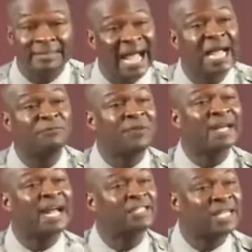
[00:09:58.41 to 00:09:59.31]
tithe,
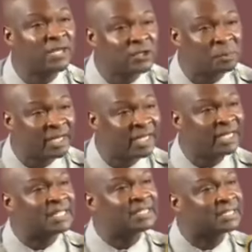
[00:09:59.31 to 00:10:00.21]
financially
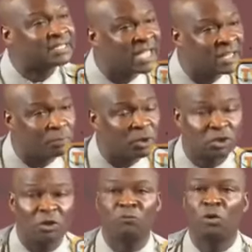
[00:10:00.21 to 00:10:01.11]
speaking, is a tenth
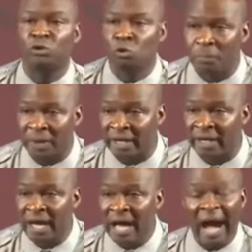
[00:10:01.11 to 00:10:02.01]
portion of what you bring.